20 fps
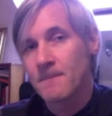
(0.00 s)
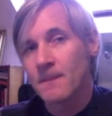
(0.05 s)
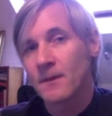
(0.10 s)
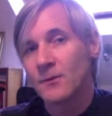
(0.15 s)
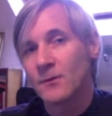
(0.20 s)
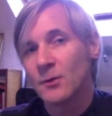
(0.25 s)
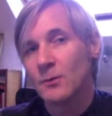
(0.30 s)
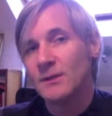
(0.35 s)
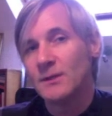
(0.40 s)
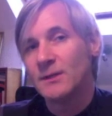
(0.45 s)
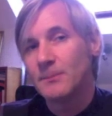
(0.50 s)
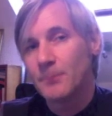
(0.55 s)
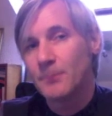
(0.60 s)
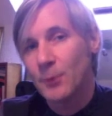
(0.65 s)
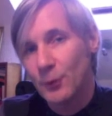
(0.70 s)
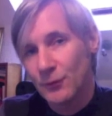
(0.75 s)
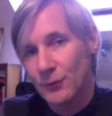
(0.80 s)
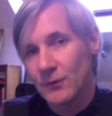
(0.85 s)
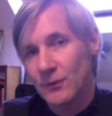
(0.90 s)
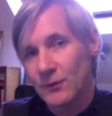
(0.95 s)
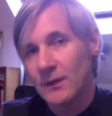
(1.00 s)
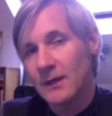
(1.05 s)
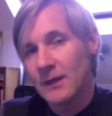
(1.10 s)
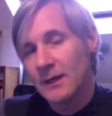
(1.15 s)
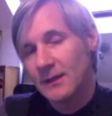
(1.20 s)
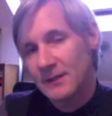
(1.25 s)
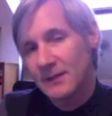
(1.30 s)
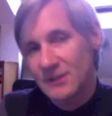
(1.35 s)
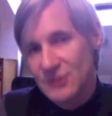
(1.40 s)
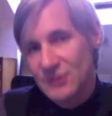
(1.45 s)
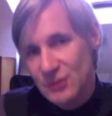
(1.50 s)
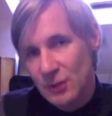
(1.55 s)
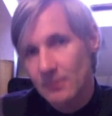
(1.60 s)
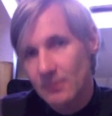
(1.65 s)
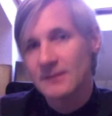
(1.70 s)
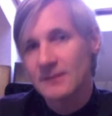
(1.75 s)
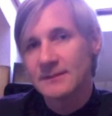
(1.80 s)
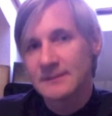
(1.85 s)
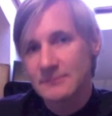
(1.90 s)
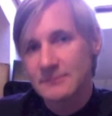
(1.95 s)
Now, when you put the
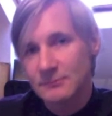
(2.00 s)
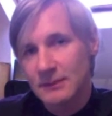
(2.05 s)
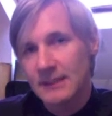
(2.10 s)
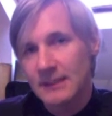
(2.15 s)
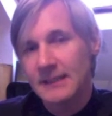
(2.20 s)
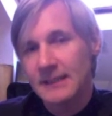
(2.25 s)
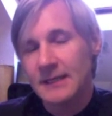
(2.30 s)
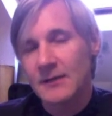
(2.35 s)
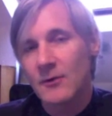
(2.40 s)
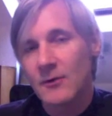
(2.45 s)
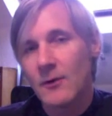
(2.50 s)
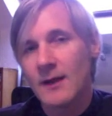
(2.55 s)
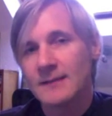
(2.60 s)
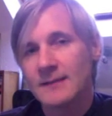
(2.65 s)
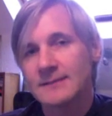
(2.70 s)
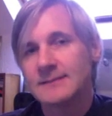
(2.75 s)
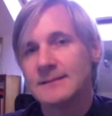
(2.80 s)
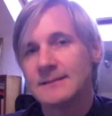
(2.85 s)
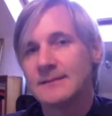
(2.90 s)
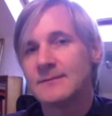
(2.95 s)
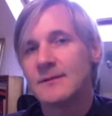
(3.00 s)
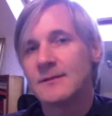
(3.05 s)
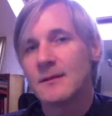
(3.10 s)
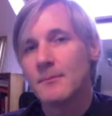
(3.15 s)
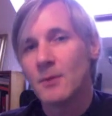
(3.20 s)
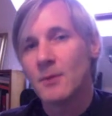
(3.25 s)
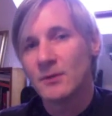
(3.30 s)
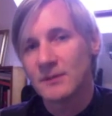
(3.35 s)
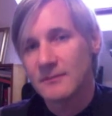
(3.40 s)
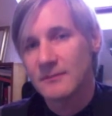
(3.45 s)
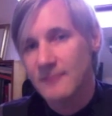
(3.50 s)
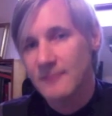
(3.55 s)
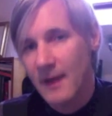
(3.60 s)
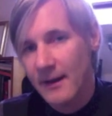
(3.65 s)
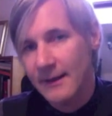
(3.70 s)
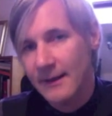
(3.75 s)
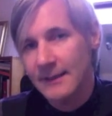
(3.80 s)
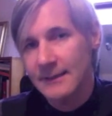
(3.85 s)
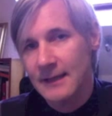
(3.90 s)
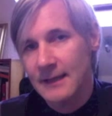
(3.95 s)
Troubles-related questions into the
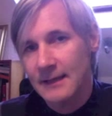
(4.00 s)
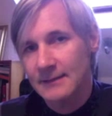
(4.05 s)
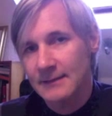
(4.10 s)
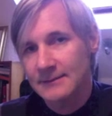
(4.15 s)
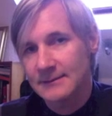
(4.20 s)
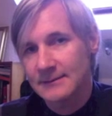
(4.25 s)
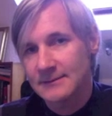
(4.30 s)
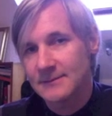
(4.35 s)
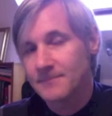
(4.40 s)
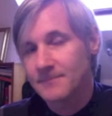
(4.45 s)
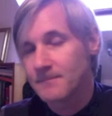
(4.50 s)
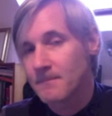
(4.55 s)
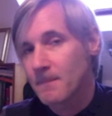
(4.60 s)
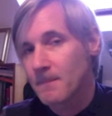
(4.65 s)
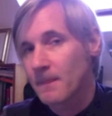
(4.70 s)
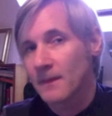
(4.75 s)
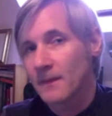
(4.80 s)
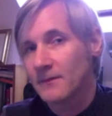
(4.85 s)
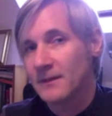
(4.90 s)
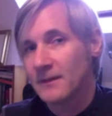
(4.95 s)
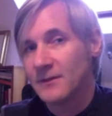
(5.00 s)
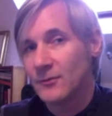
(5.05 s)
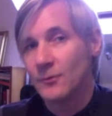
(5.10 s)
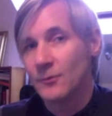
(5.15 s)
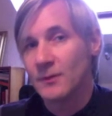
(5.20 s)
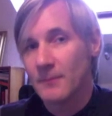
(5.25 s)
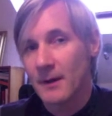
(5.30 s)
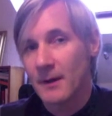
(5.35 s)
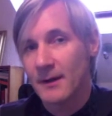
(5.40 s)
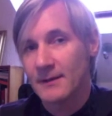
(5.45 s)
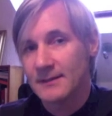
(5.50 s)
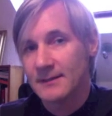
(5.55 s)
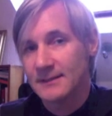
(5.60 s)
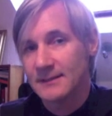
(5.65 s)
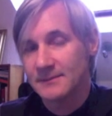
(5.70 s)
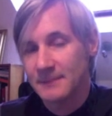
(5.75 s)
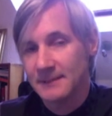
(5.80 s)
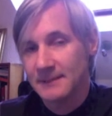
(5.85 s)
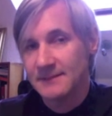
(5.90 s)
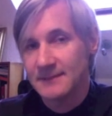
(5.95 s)
multivariate analysis, they don't emerge as
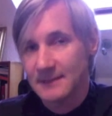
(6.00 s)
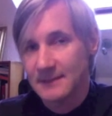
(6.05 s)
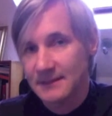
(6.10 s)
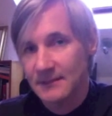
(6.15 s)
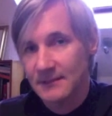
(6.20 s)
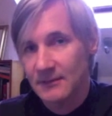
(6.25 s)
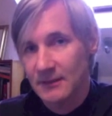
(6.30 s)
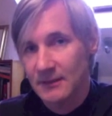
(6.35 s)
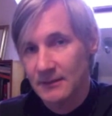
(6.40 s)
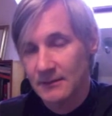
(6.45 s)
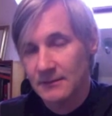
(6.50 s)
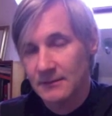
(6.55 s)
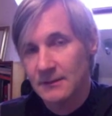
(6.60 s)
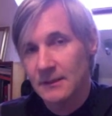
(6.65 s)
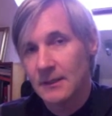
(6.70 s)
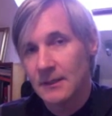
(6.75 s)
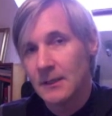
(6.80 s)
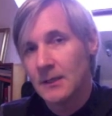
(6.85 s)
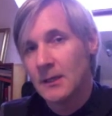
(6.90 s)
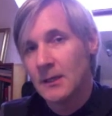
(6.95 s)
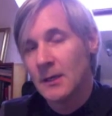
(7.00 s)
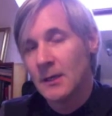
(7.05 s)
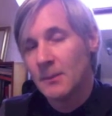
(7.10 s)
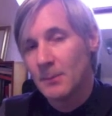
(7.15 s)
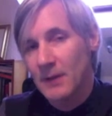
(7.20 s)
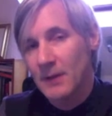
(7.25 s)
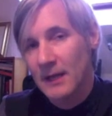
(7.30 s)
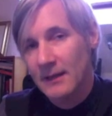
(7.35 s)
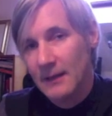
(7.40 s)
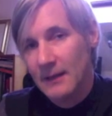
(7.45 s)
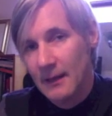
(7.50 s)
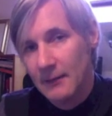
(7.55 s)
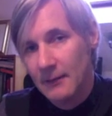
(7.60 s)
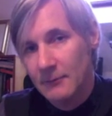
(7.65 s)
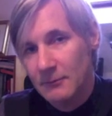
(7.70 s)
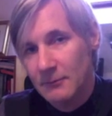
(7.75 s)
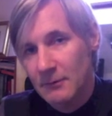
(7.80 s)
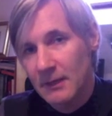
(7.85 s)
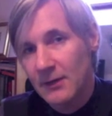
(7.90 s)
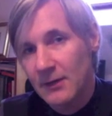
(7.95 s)
being significant. But I would
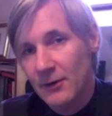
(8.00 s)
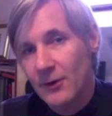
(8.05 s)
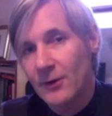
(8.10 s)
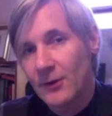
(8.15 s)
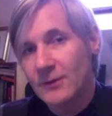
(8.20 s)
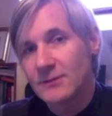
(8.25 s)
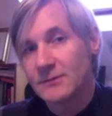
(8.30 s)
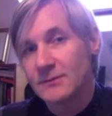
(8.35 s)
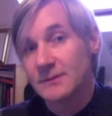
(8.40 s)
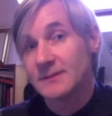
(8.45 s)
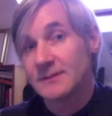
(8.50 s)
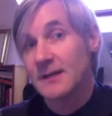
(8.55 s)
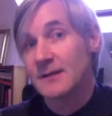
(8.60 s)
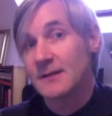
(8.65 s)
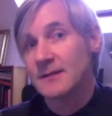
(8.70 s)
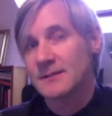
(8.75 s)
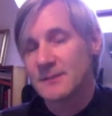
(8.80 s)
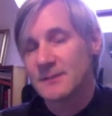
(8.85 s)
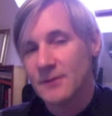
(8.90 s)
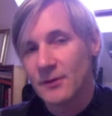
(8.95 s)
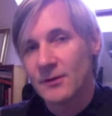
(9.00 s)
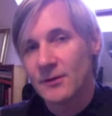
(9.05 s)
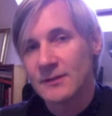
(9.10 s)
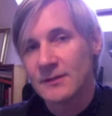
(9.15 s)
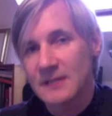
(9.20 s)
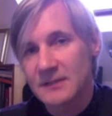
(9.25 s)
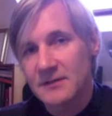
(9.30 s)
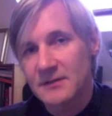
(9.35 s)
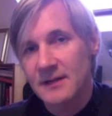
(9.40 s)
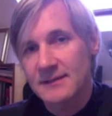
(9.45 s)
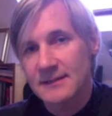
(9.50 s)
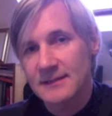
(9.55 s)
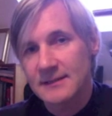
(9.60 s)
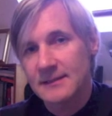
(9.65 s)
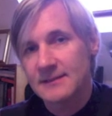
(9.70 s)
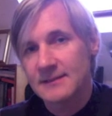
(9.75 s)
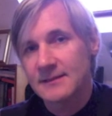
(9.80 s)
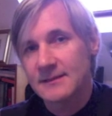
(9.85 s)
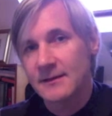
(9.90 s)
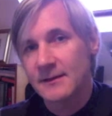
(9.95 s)
really urge researchers and others interested in
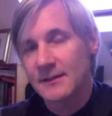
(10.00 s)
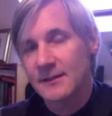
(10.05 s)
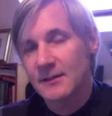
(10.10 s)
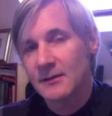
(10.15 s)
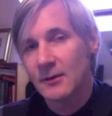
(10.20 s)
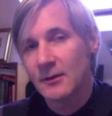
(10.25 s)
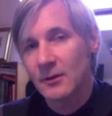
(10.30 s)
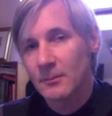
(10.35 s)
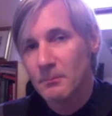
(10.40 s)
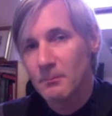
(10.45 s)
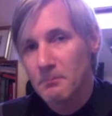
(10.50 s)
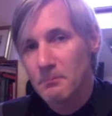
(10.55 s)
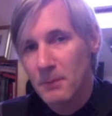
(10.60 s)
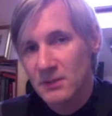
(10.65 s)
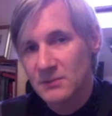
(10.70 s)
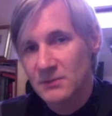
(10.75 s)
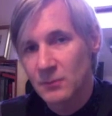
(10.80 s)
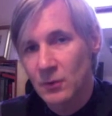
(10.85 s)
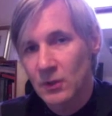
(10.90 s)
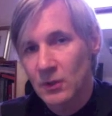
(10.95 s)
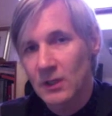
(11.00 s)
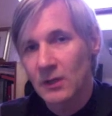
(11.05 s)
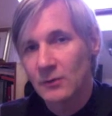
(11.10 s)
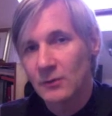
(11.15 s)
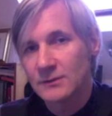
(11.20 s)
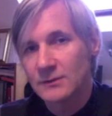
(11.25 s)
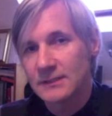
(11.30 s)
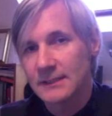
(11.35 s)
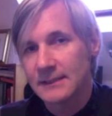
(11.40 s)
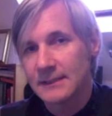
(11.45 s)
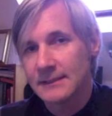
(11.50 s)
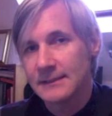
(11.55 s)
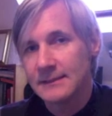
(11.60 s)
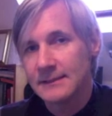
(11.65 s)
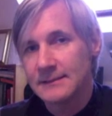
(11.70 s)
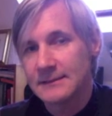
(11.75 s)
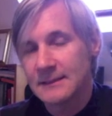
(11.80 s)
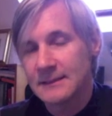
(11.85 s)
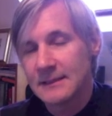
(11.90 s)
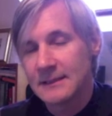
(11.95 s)
this area to look much more closely at
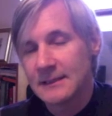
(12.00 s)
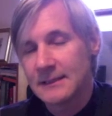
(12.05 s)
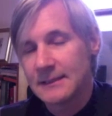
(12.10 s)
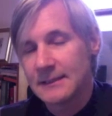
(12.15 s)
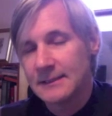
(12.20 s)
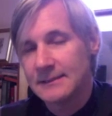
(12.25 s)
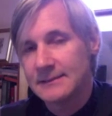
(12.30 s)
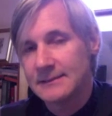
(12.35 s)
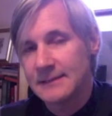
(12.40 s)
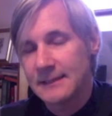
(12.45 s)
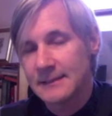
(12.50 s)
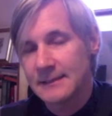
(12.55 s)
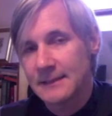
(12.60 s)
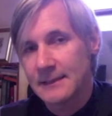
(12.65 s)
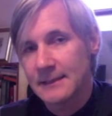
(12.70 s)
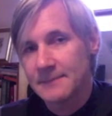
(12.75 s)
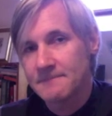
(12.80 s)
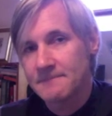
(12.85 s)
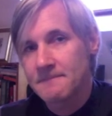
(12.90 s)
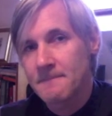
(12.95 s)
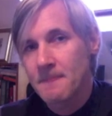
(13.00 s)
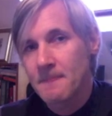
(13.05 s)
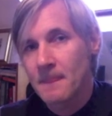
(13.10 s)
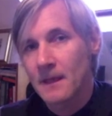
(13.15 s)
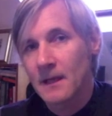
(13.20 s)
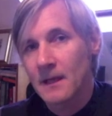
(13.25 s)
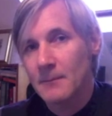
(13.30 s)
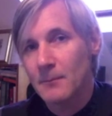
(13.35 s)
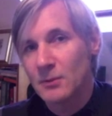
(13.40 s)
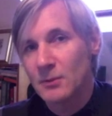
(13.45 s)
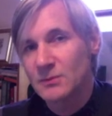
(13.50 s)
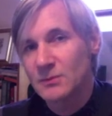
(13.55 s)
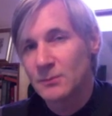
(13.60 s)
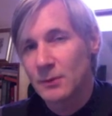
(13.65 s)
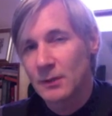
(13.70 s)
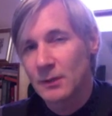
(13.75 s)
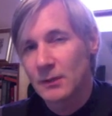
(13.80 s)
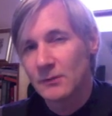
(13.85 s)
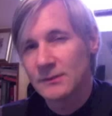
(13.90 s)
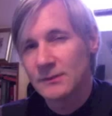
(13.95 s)
these data and much more
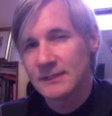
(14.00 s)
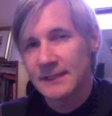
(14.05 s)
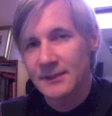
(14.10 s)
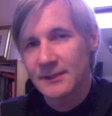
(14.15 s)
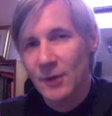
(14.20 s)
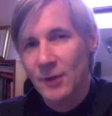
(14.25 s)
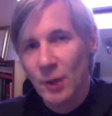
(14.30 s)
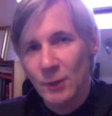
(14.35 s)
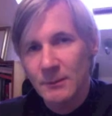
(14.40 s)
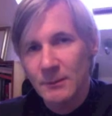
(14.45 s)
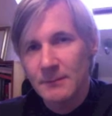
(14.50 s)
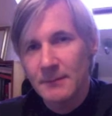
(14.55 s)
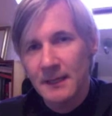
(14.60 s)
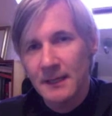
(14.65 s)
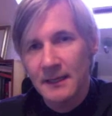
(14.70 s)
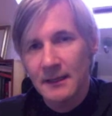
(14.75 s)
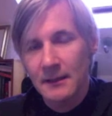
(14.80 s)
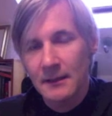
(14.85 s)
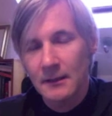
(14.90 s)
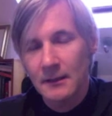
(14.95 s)
closely at how we may